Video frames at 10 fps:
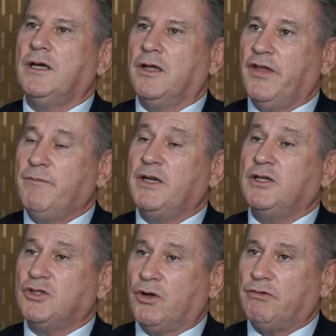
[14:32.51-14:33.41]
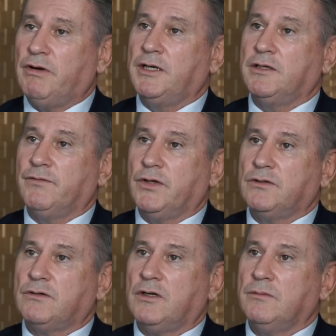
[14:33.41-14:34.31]
and they've been exonerated of
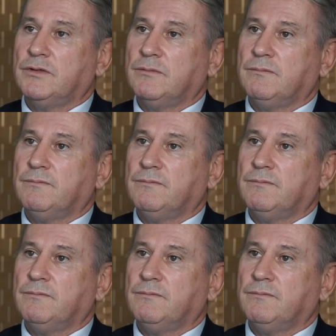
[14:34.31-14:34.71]
those crimes.